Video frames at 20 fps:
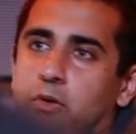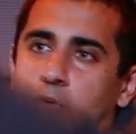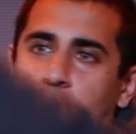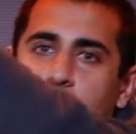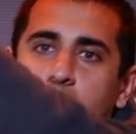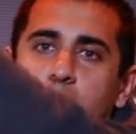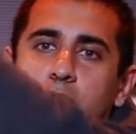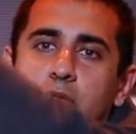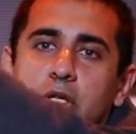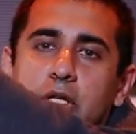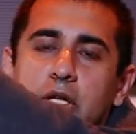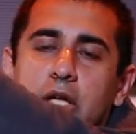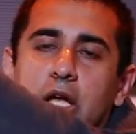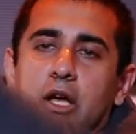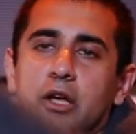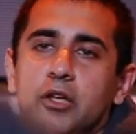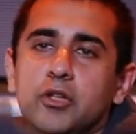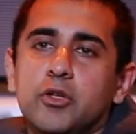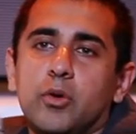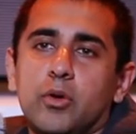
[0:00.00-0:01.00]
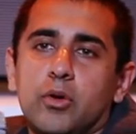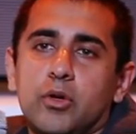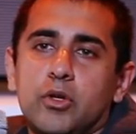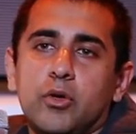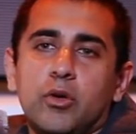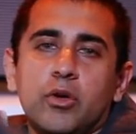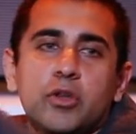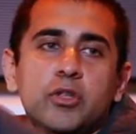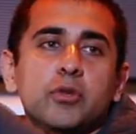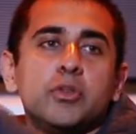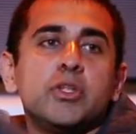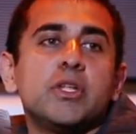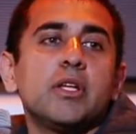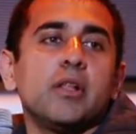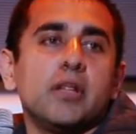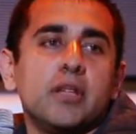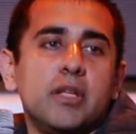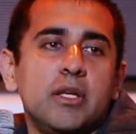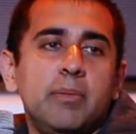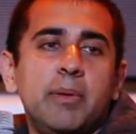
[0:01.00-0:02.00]
or Google, you're a
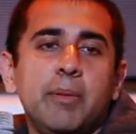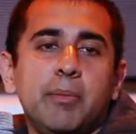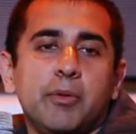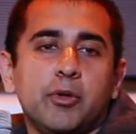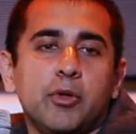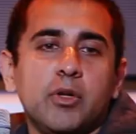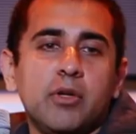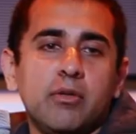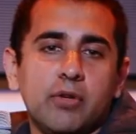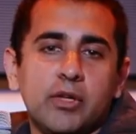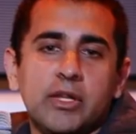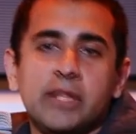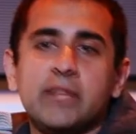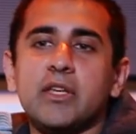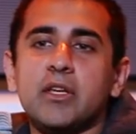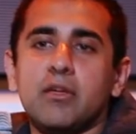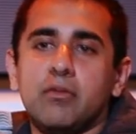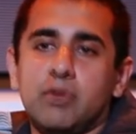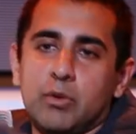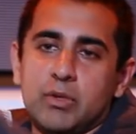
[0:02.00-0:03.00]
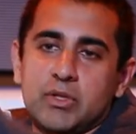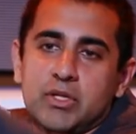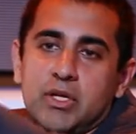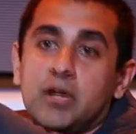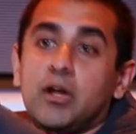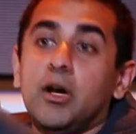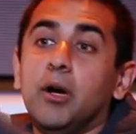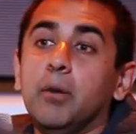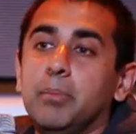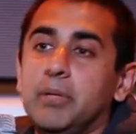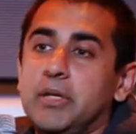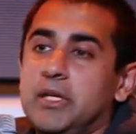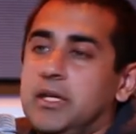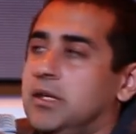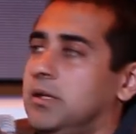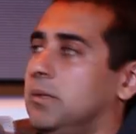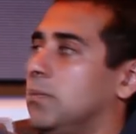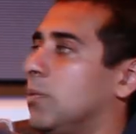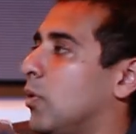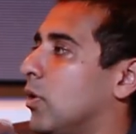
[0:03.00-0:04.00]
utility. People don't even really think of you as a company
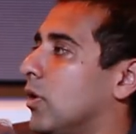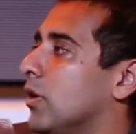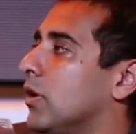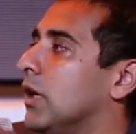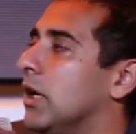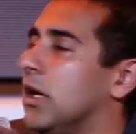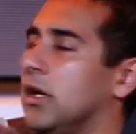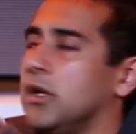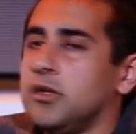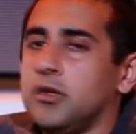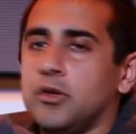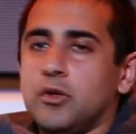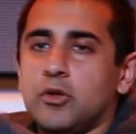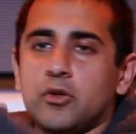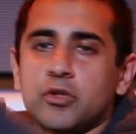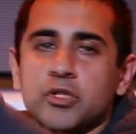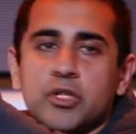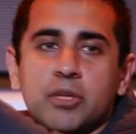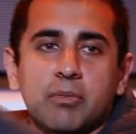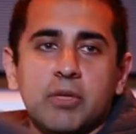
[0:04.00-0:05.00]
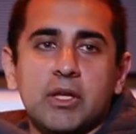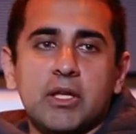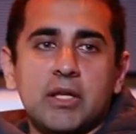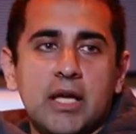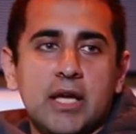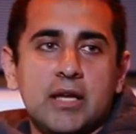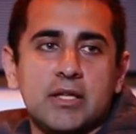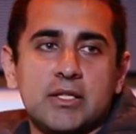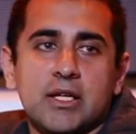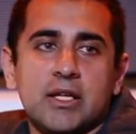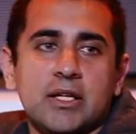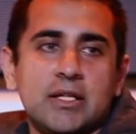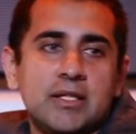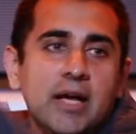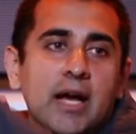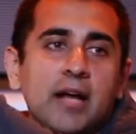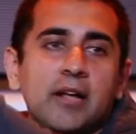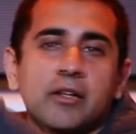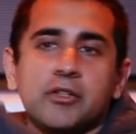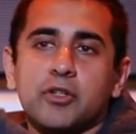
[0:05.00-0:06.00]
anymore. You're something that is like a
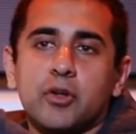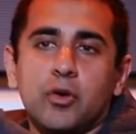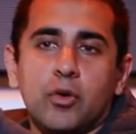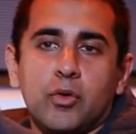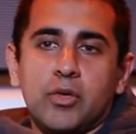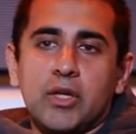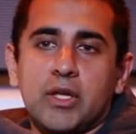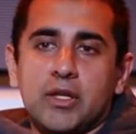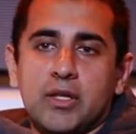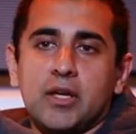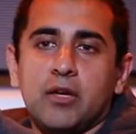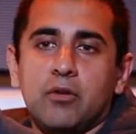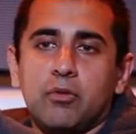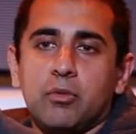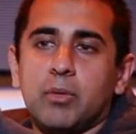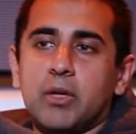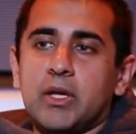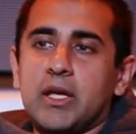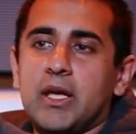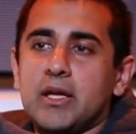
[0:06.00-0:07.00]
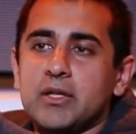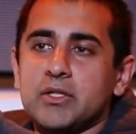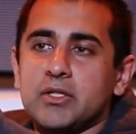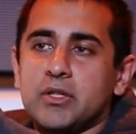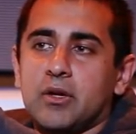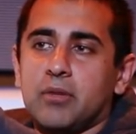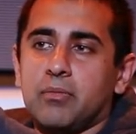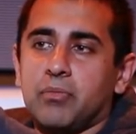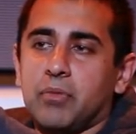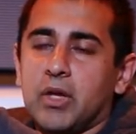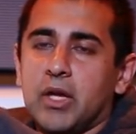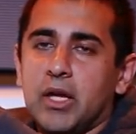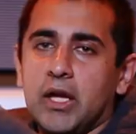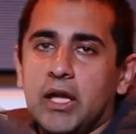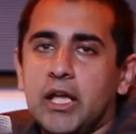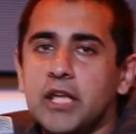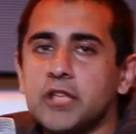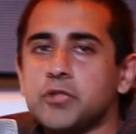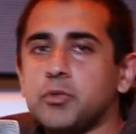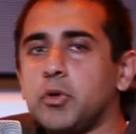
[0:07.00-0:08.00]
dial tone that everybody has there.
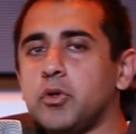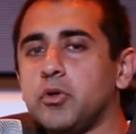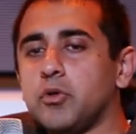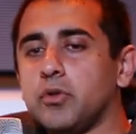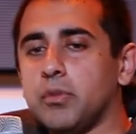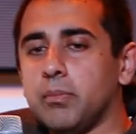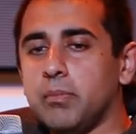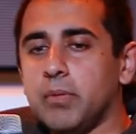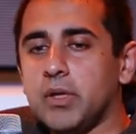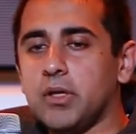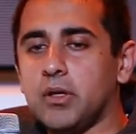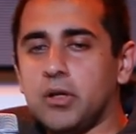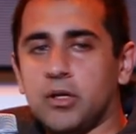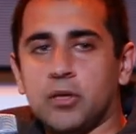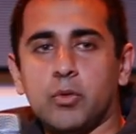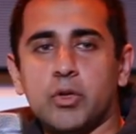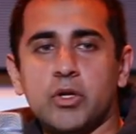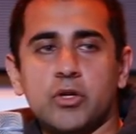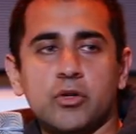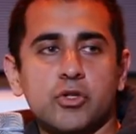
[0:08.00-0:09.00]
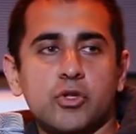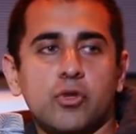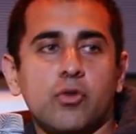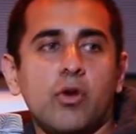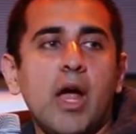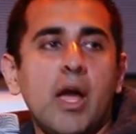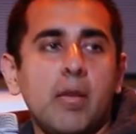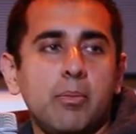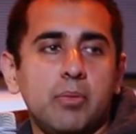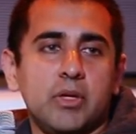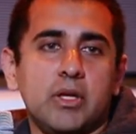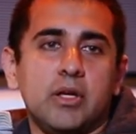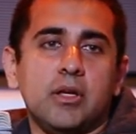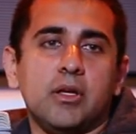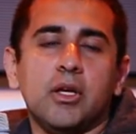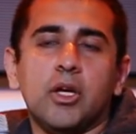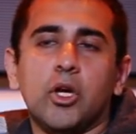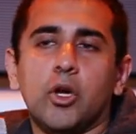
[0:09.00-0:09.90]
It's when you're in the middle, when you're scrapping,